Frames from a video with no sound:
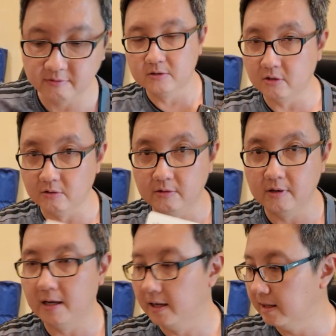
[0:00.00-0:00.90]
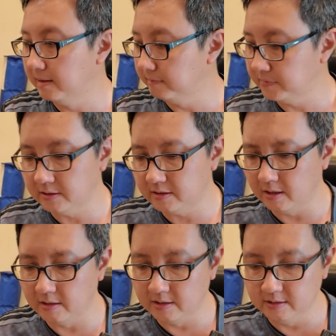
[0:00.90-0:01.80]
So just
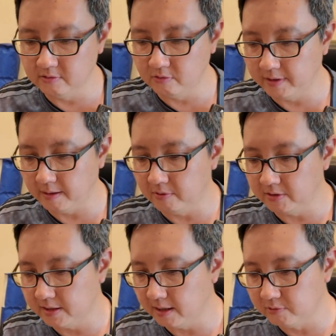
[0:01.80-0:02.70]
a little quick unboxing.